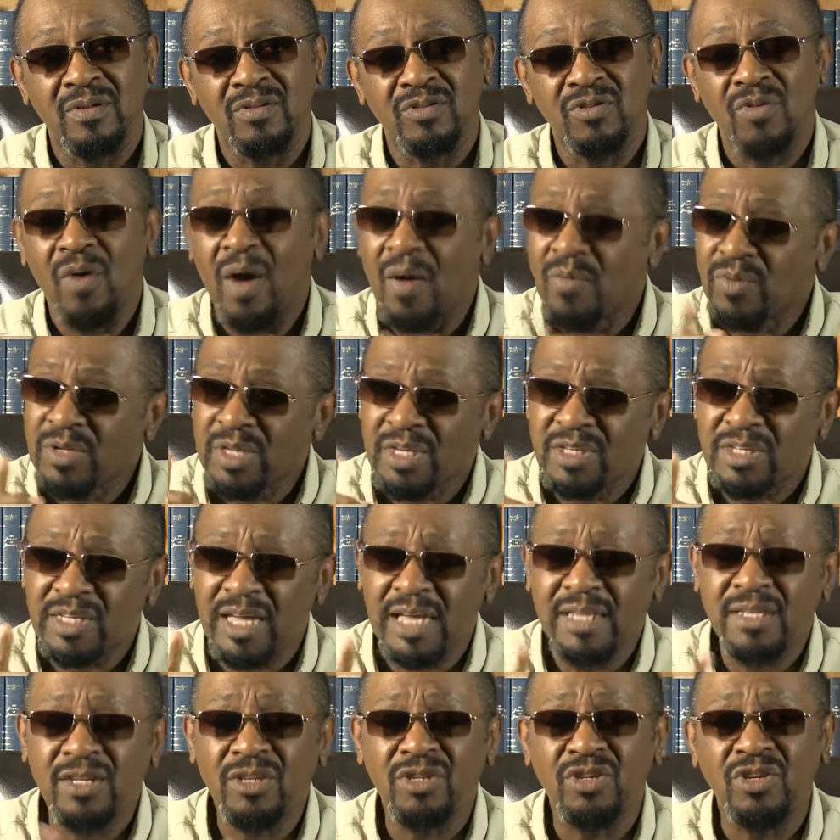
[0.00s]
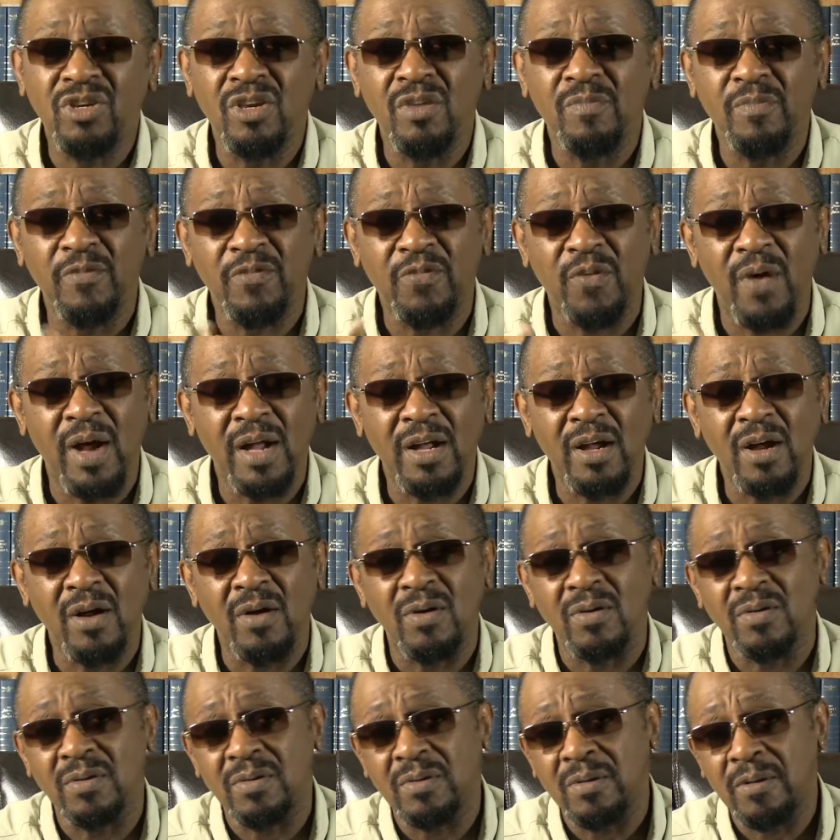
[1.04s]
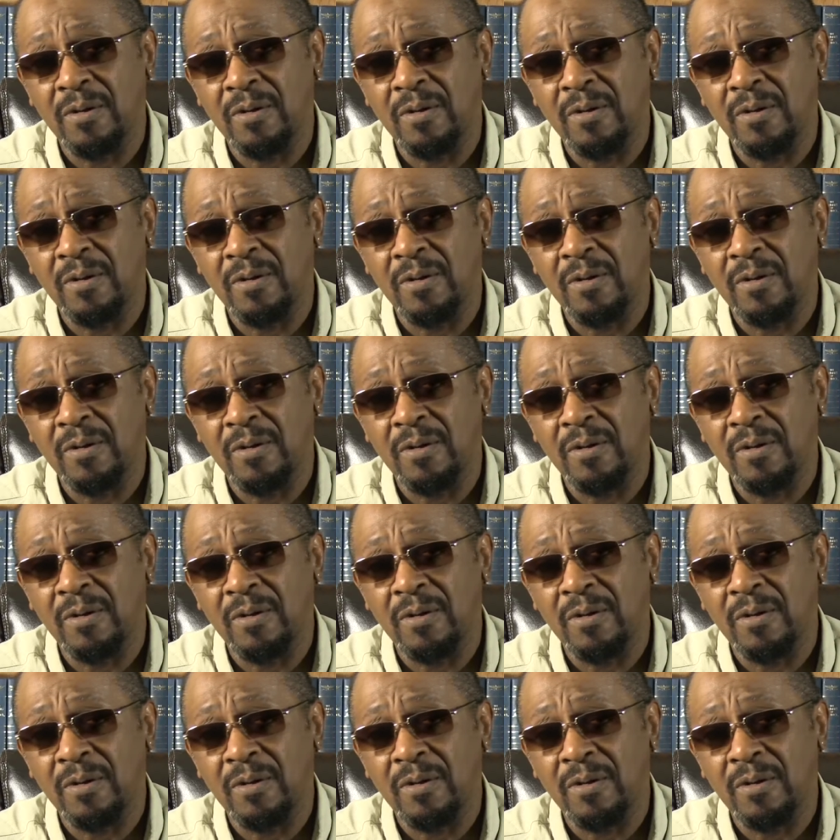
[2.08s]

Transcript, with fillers: So I want to say this to you before I go.